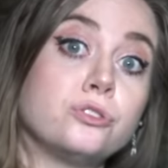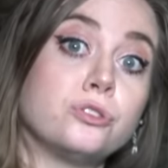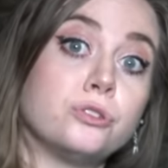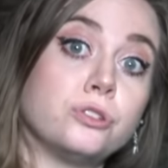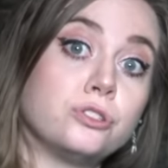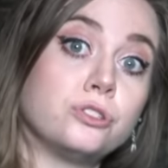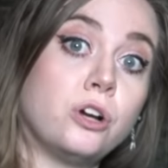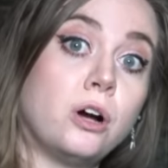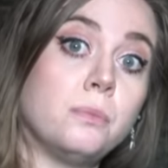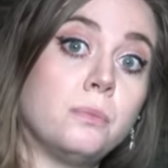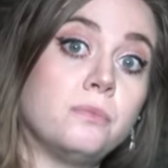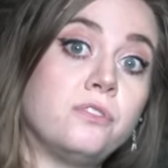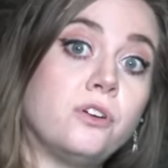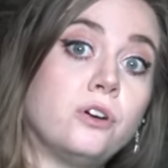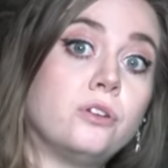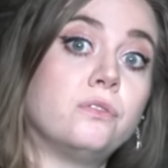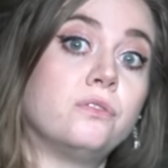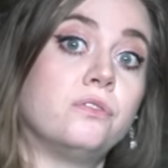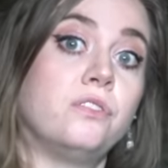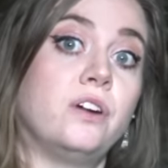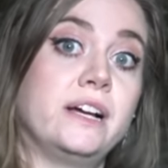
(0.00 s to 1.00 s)
to a top
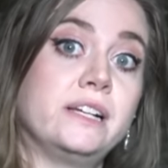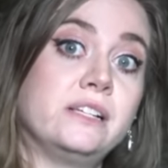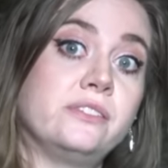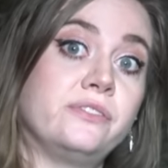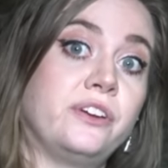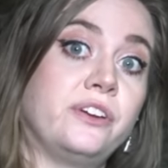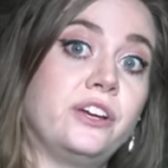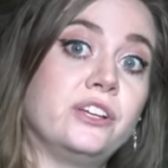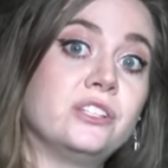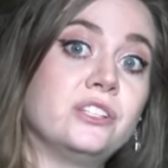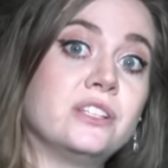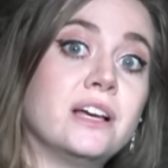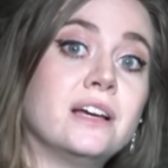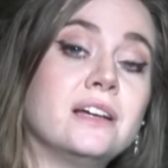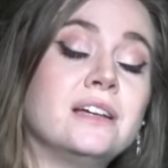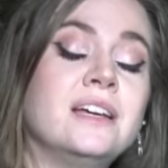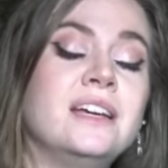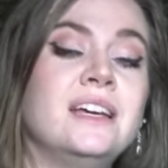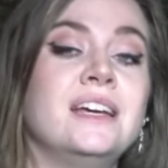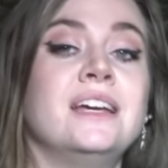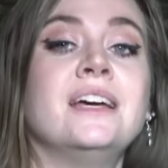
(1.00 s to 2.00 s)
vault, vice versa.
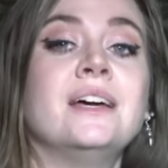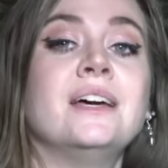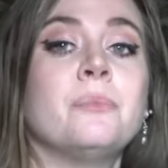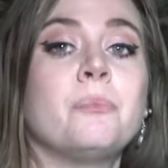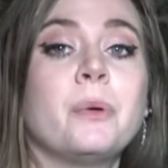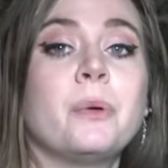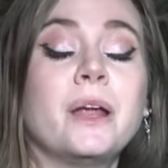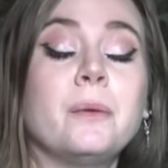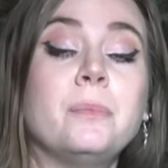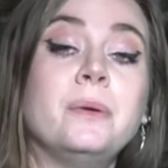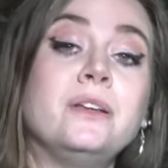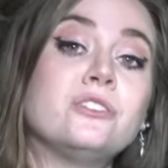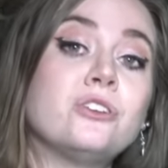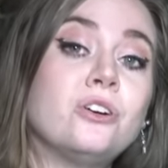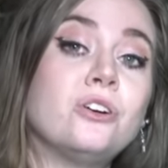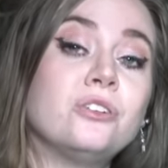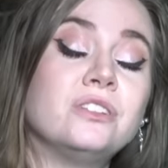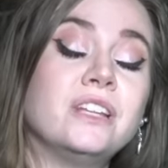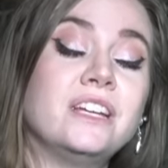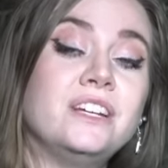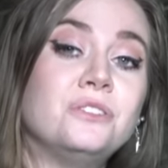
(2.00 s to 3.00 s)
But I've been
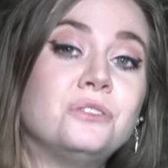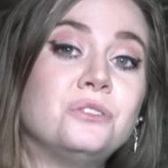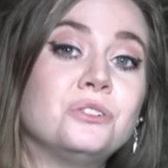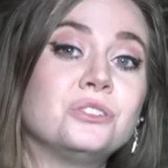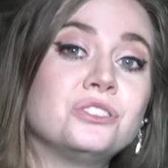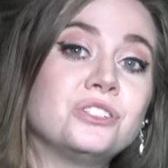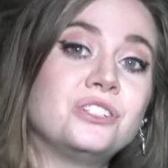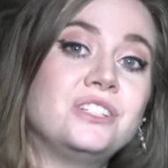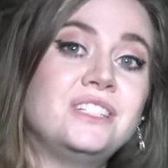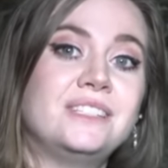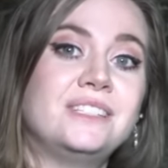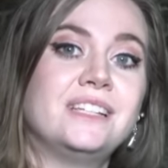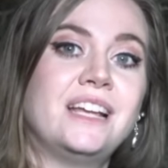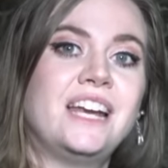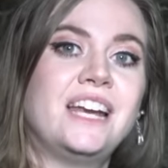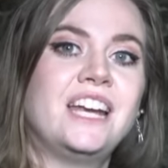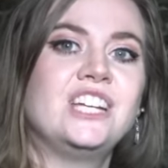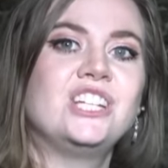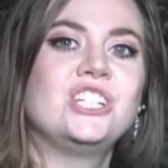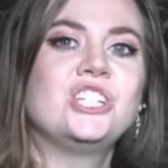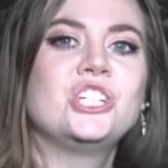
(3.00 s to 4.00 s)
told they also
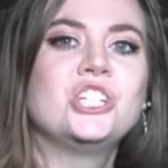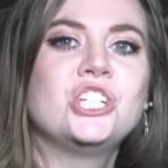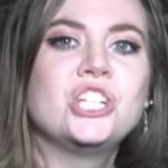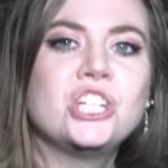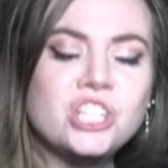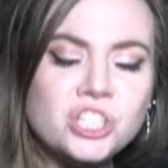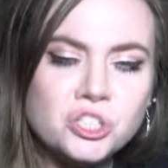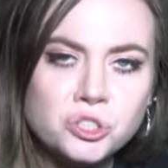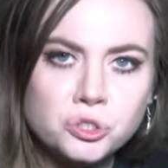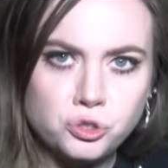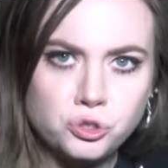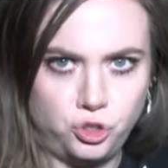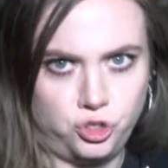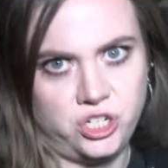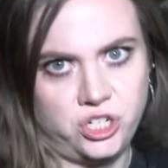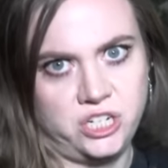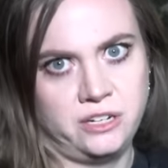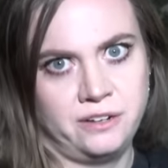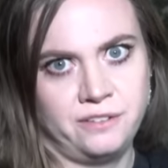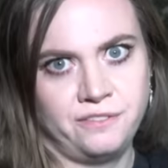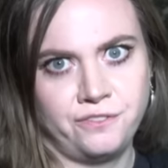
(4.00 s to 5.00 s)
sent
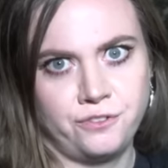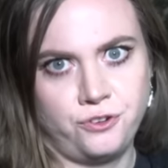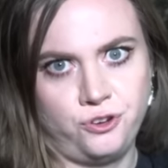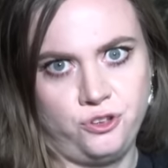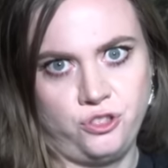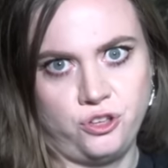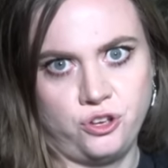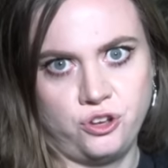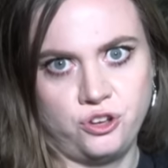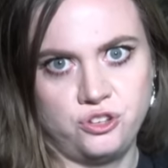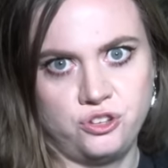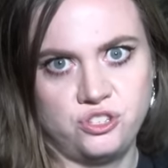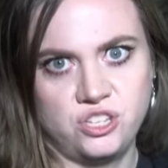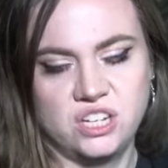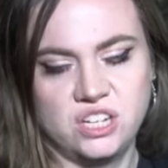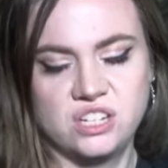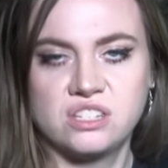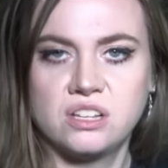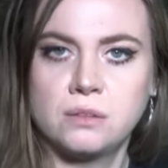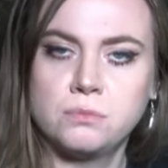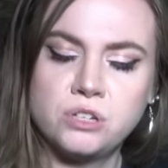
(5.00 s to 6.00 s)
children through those,
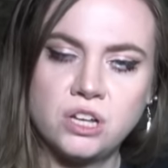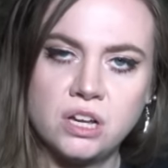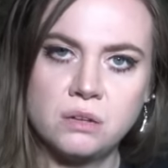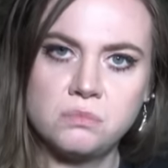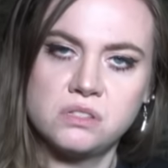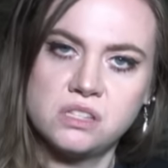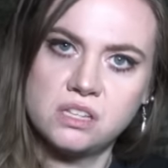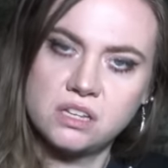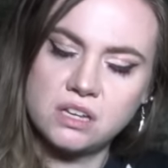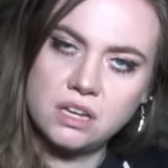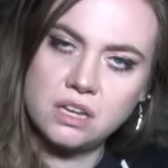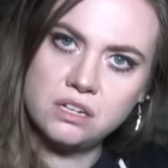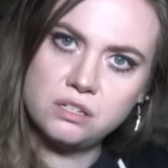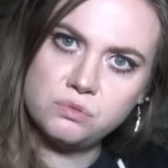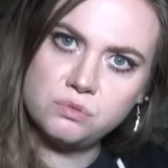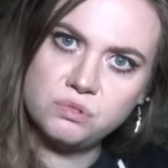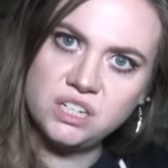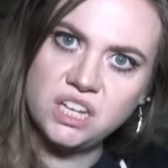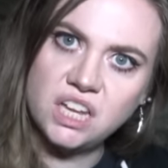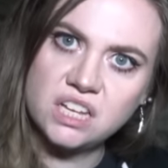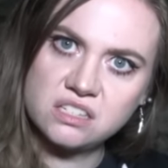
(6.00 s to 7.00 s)
and sometimes the kids
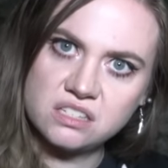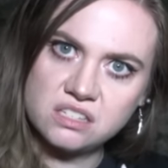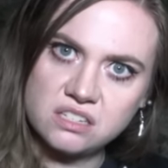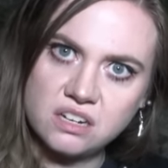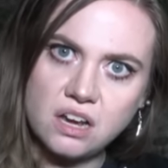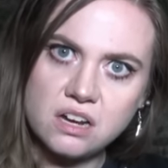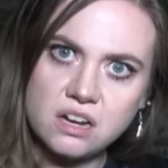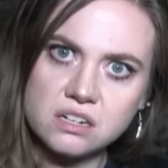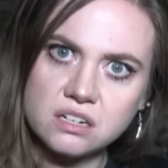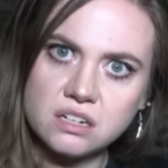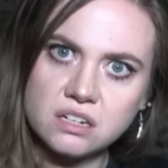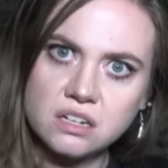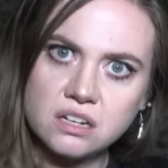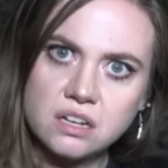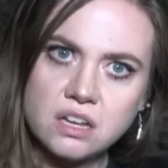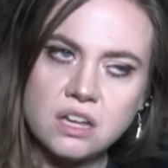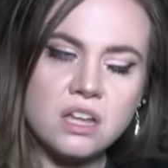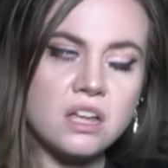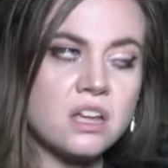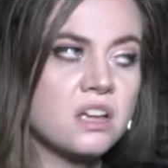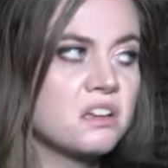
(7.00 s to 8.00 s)
would get stuck,
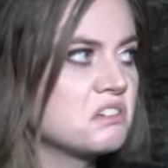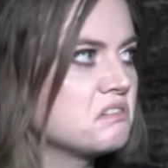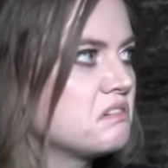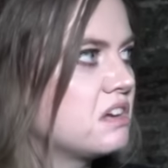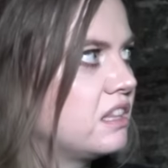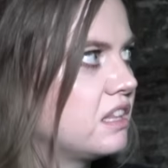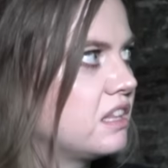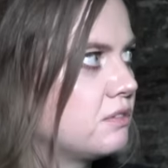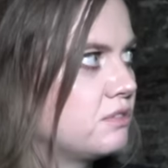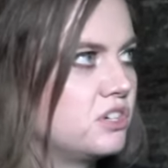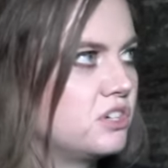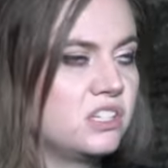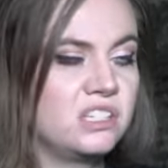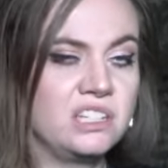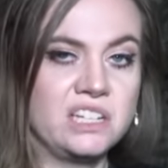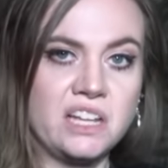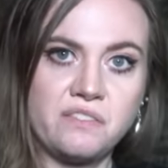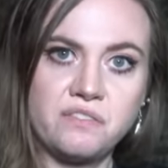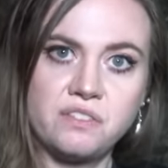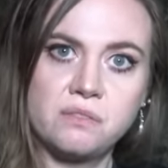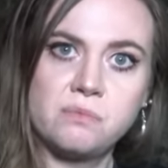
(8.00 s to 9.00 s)
and they would just
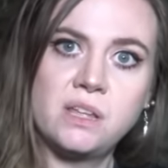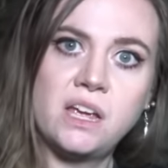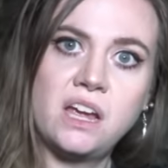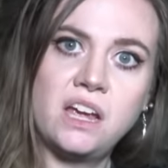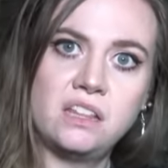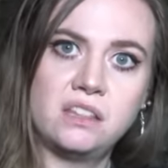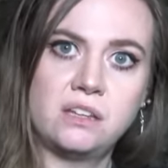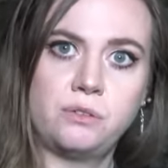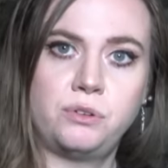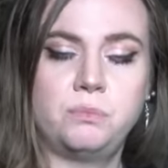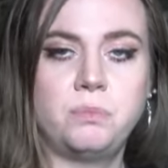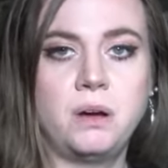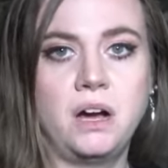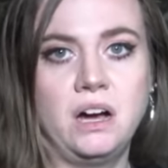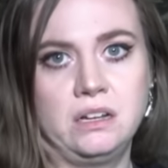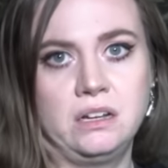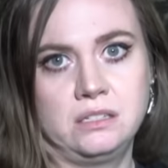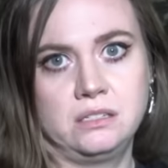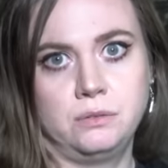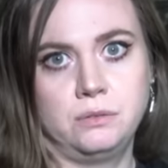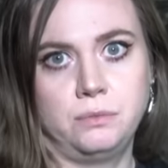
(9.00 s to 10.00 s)
leave them there and they would
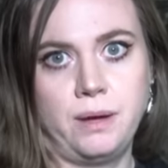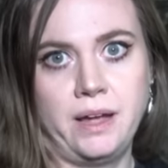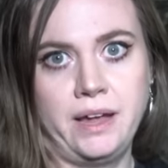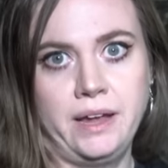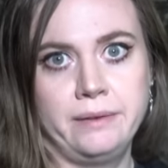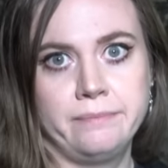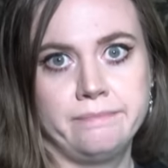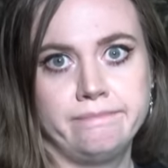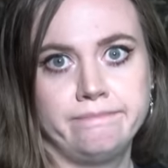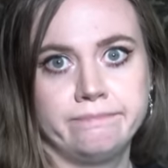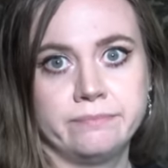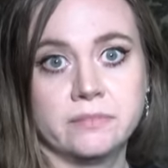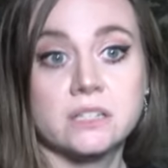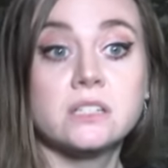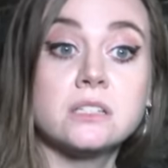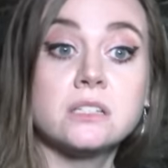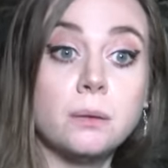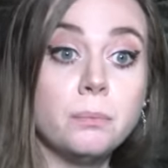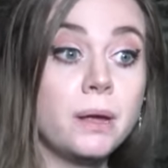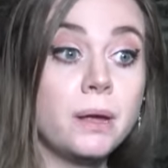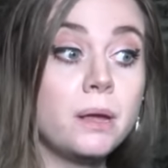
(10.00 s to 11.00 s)
pass away.
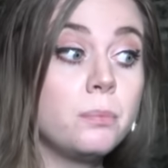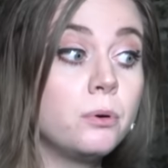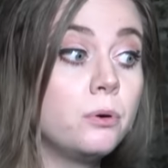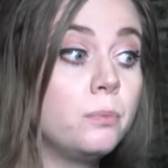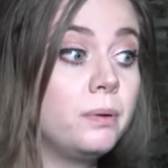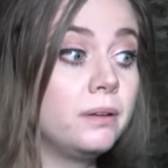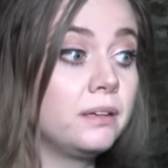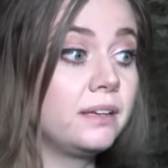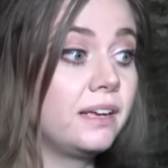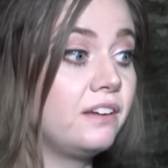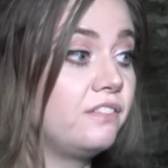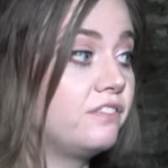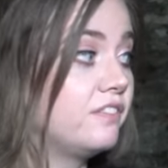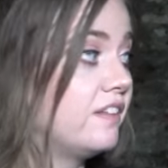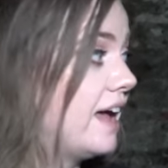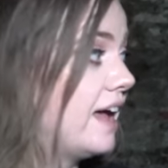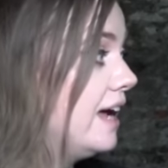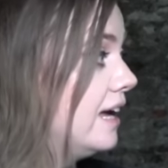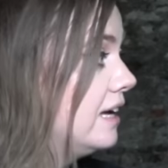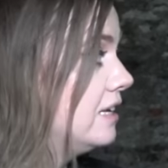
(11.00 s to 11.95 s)
Some people believe that